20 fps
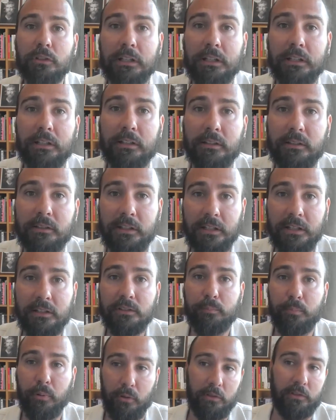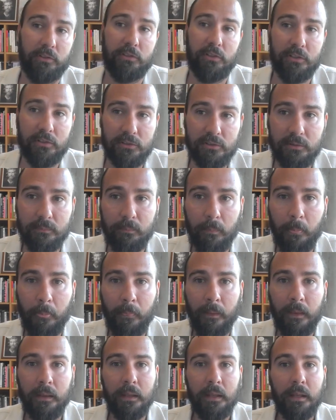in Danish politics.
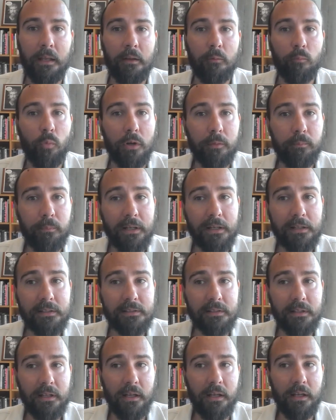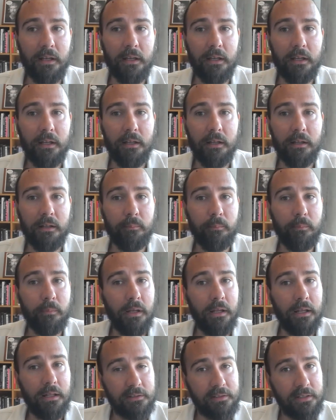What makes
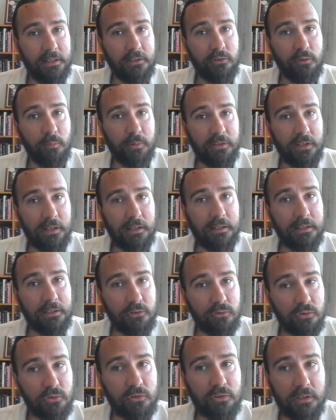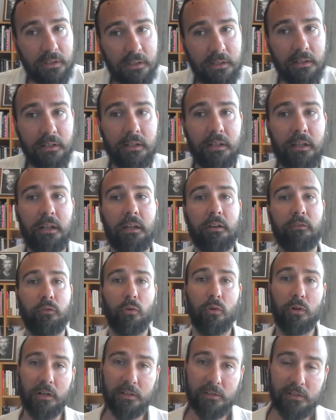Alternativet particularly interesting for
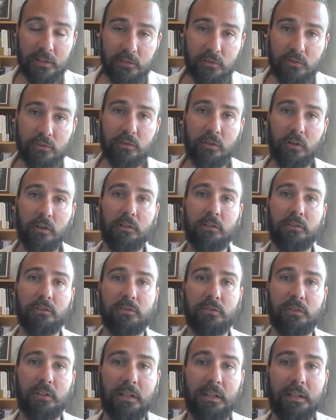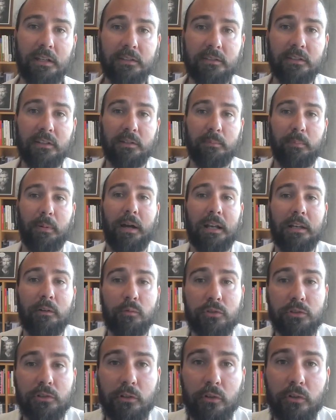organization scholars is that the party
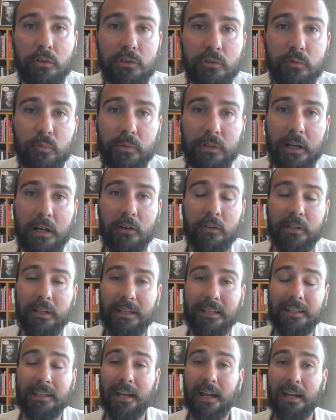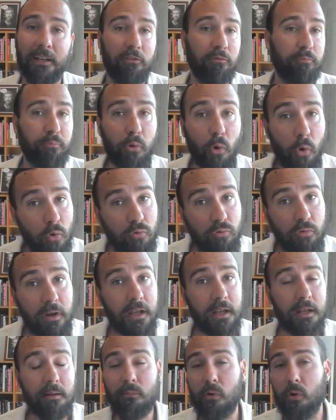was launched without any kind of
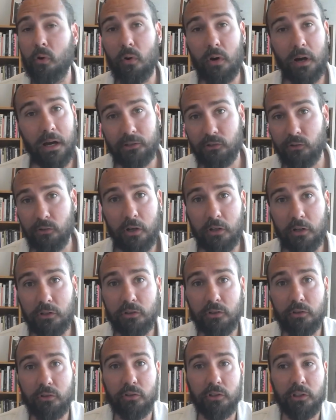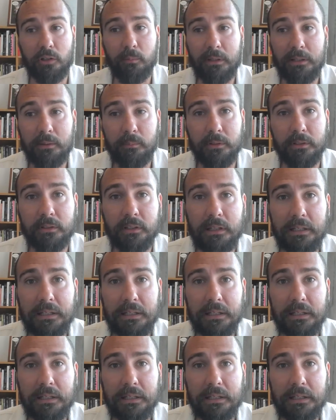program or ideological commitment.